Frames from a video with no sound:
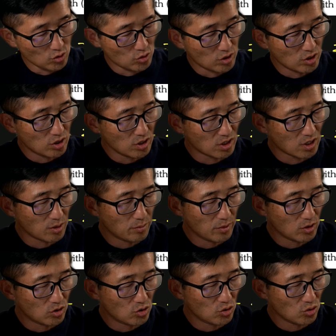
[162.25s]
So this is going to be
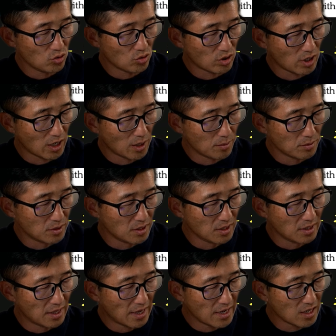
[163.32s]
2 times
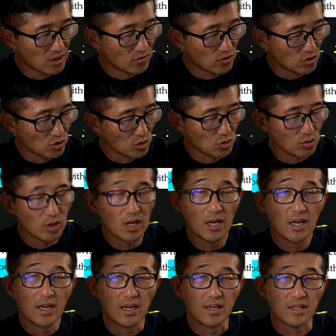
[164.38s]
-2.
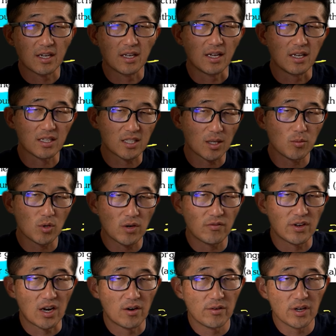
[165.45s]
And again, anytime you have an
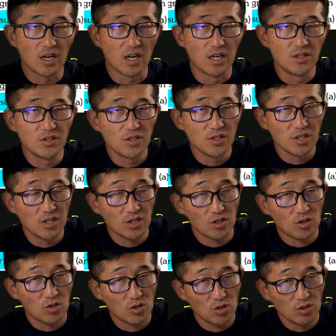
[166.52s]
area underneath the
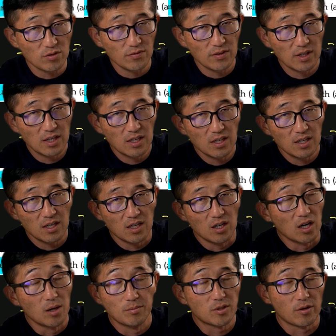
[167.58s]
curve,
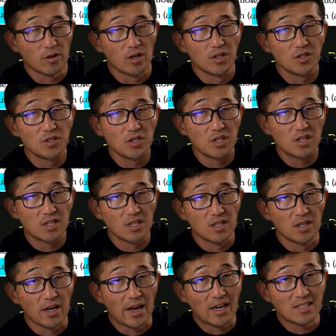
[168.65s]
I'm sorry, underneath
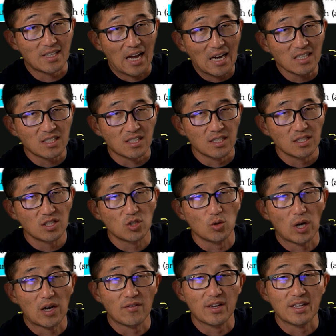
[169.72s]
the x-axis, you
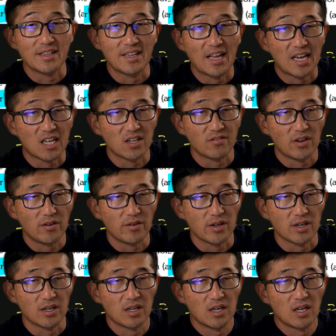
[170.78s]
have a negative
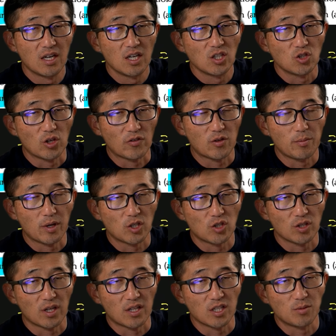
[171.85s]
area. So you have to make
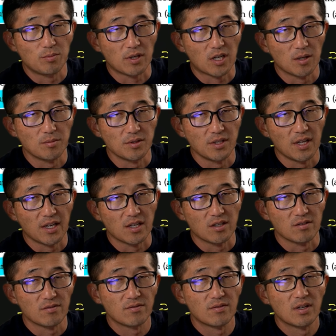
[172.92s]
sure that this becomes
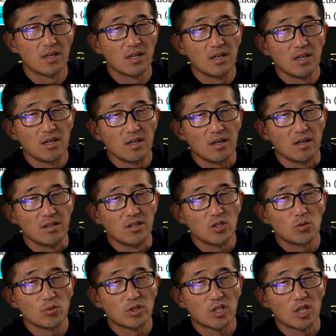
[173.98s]
negative. And this
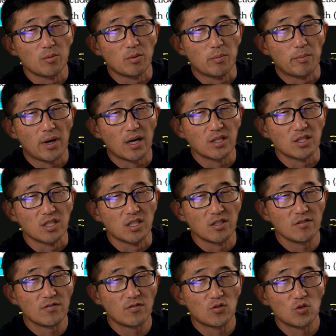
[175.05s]
one's going to be
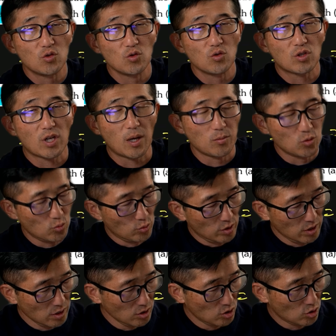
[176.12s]
positive, 2 times
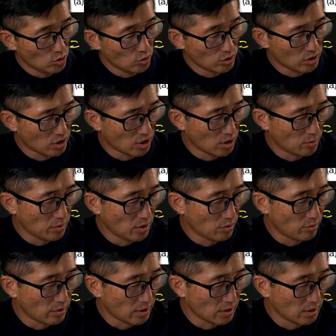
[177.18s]
1. So it's going to be
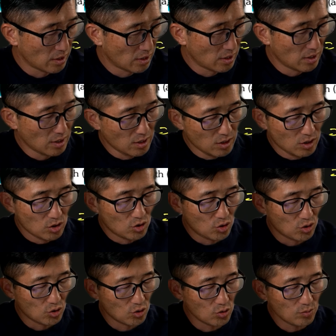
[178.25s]
what?
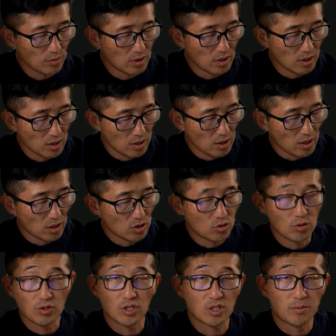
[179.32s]
2. And so
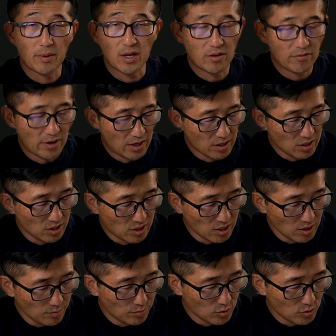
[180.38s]
it's just a matter of adding these up.